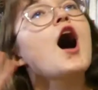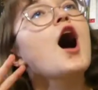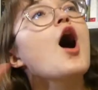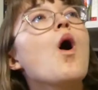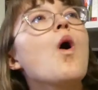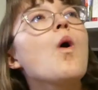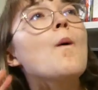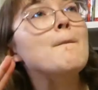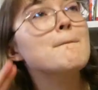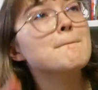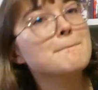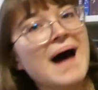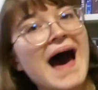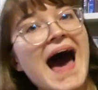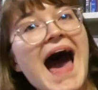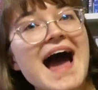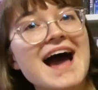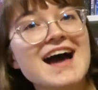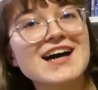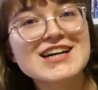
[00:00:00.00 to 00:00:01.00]
Oh
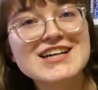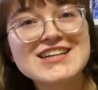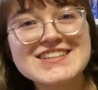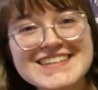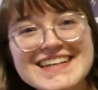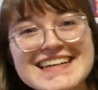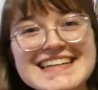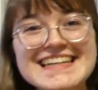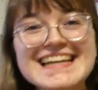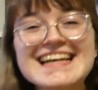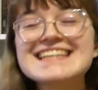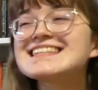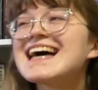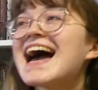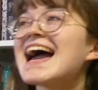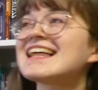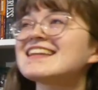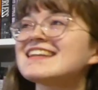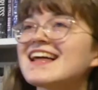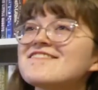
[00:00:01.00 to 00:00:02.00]
my goodness.
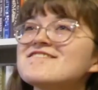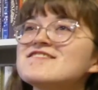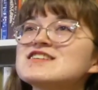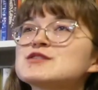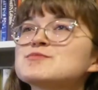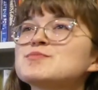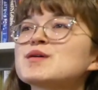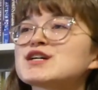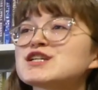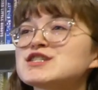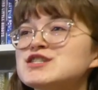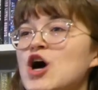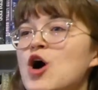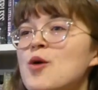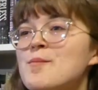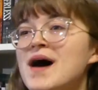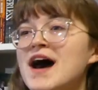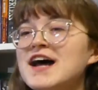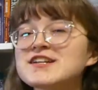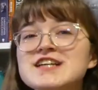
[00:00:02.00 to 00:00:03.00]
I love this book so
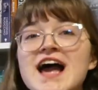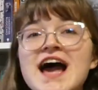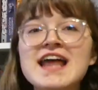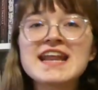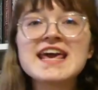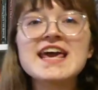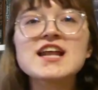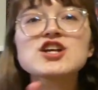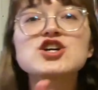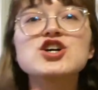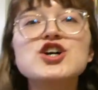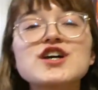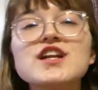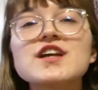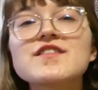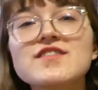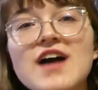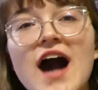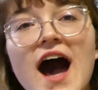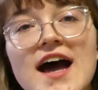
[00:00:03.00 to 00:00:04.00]
much. And it could
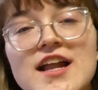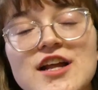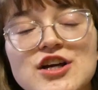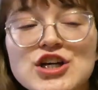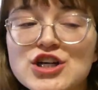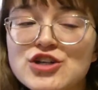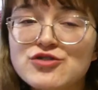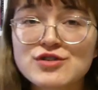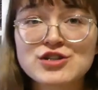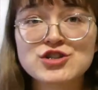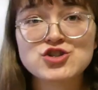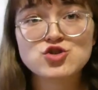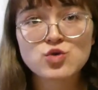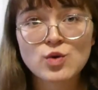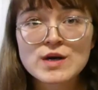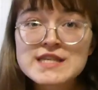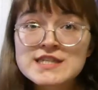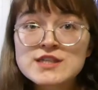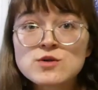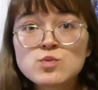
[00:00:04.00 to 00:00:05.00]
have got Goodreads
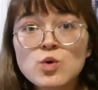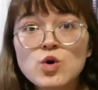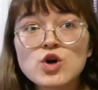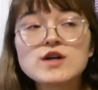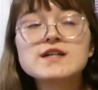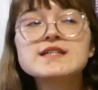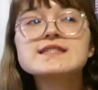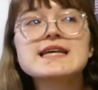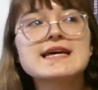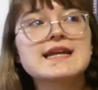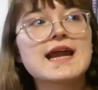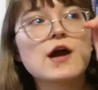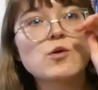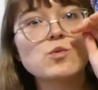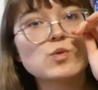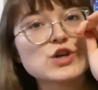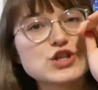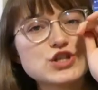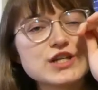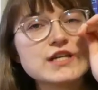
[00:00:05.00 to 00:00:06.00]
Choice Awards, and I
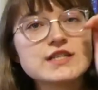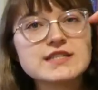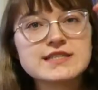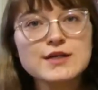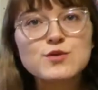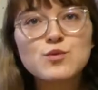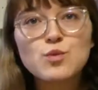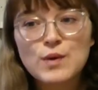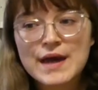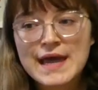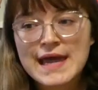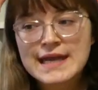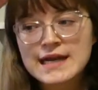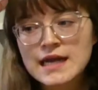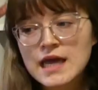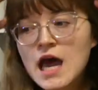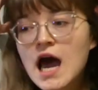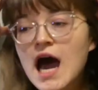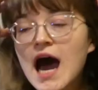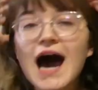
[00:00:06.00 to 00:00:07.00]
wish it did
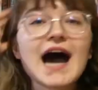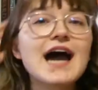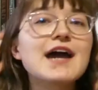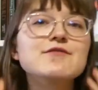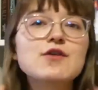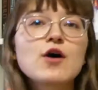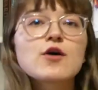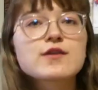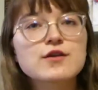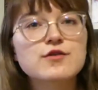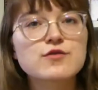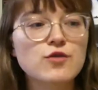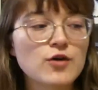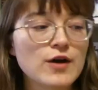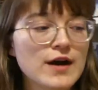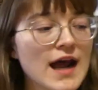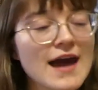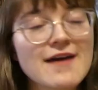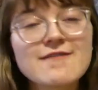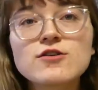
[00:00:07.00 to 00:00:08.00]
win. I voted
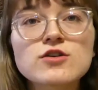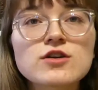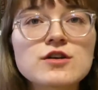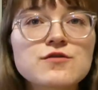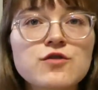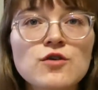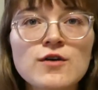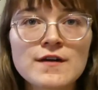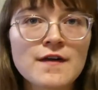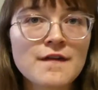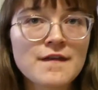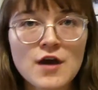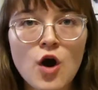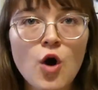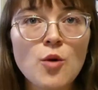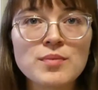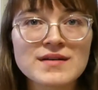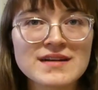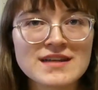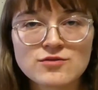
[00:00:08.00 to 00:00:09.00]
for it. I voted for it on the
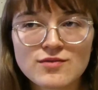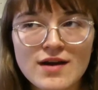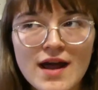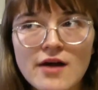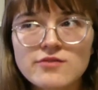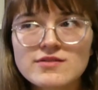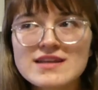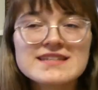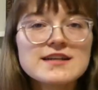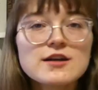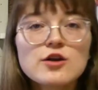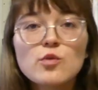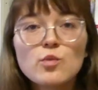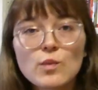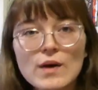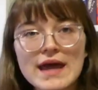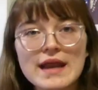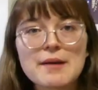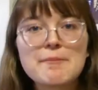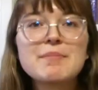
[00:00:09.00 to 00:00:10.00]
opening round. It didn't
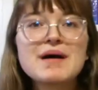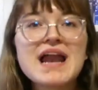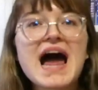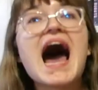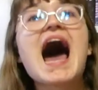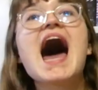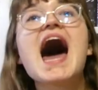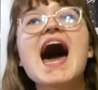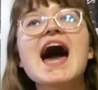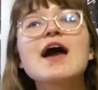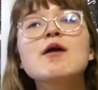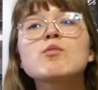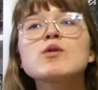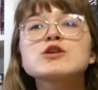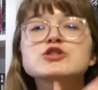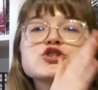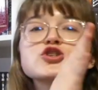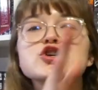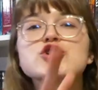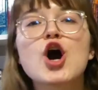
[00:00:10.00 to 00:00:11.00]
win. But I
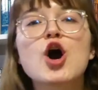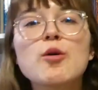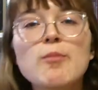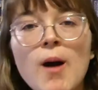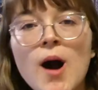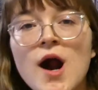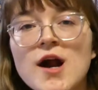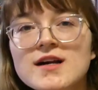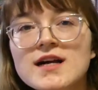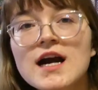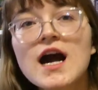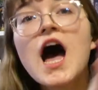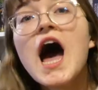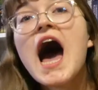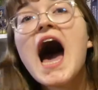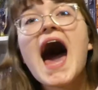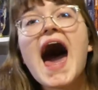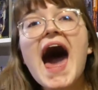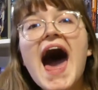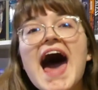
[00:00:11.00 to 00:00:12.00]
want you to know, Mark,
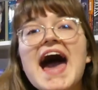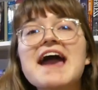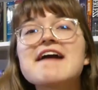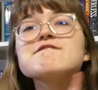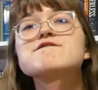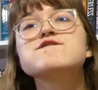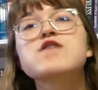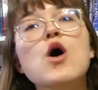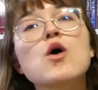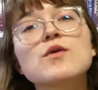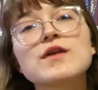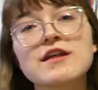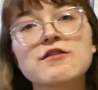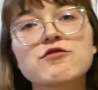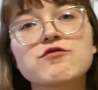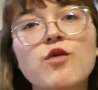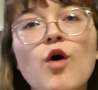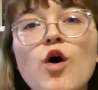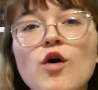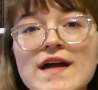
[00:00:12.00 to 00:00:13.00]
I voted
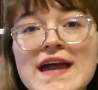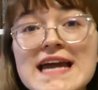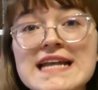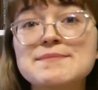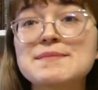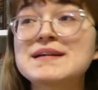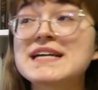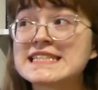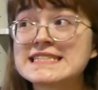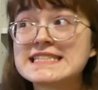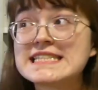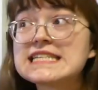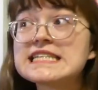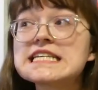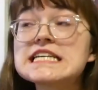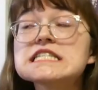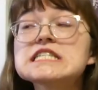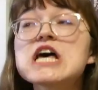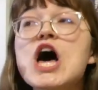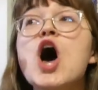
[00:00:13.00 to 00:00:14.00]
for it because this
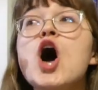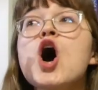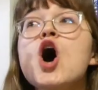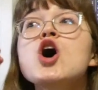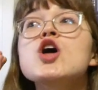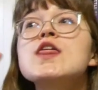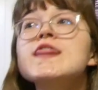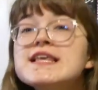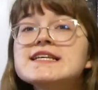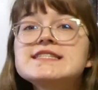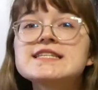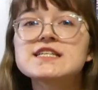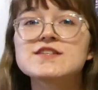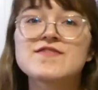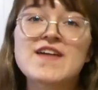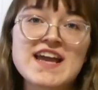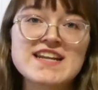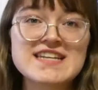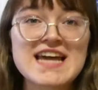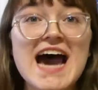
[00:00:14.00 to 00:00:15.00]
is
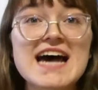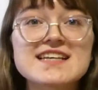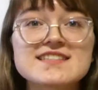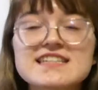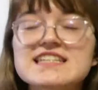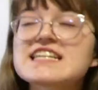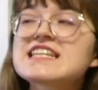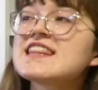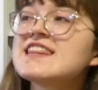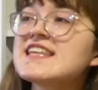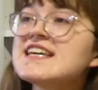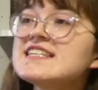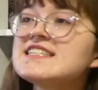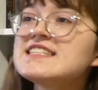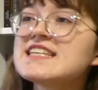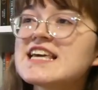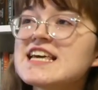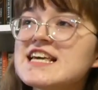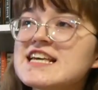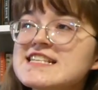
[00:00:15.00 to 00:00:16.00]
fantastic.
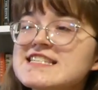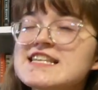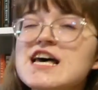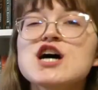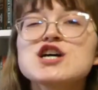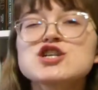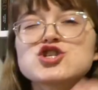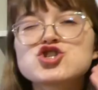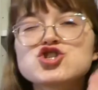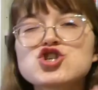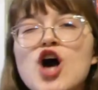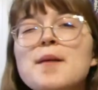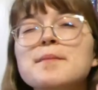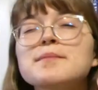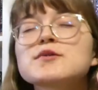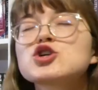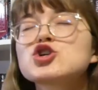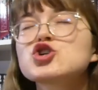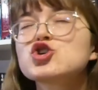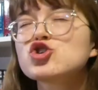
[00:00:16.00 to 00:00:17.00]
This is
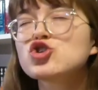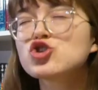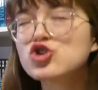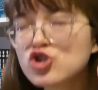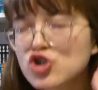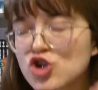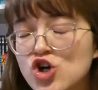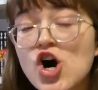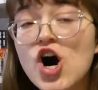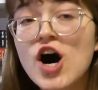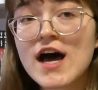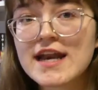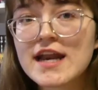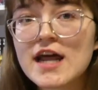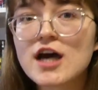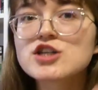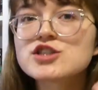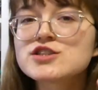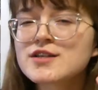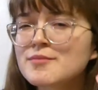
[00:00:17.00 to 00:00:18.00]
some
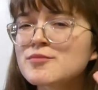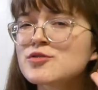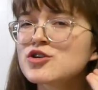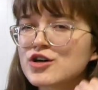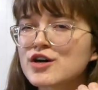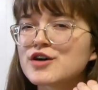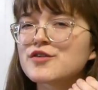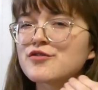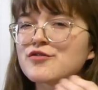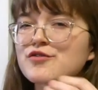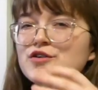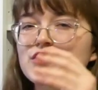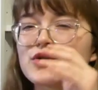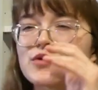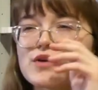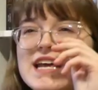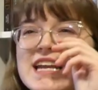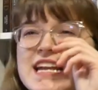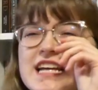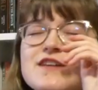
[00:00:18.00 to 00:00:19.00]
good
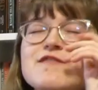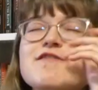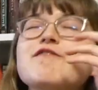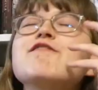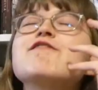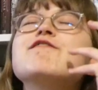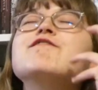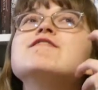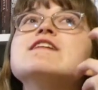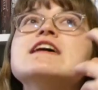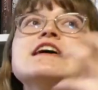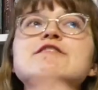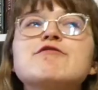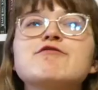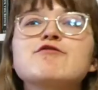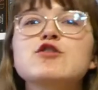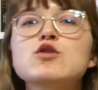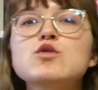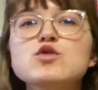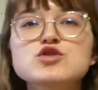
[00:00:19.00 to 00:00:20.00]
food, and it
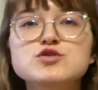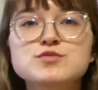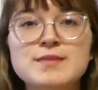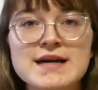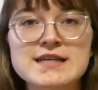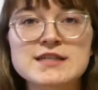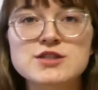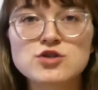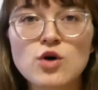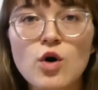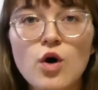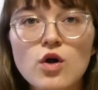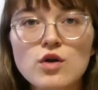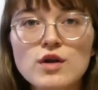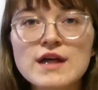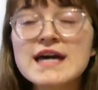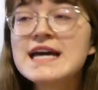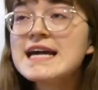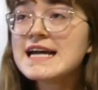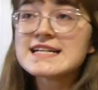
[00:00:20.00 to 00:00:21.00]
fueled my
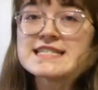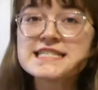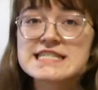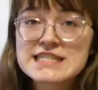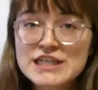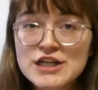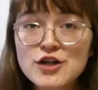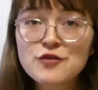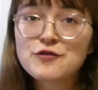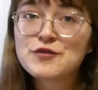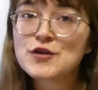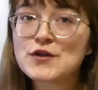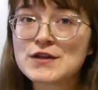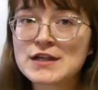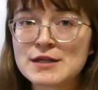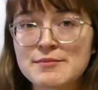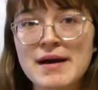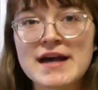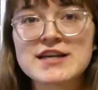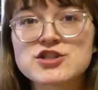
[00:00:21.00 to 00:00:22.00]
soul. It's still
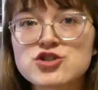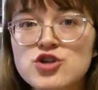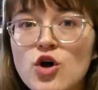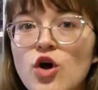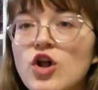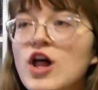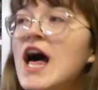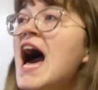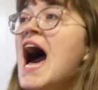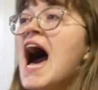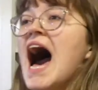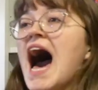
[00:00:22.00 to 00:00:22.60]
fueling my soul.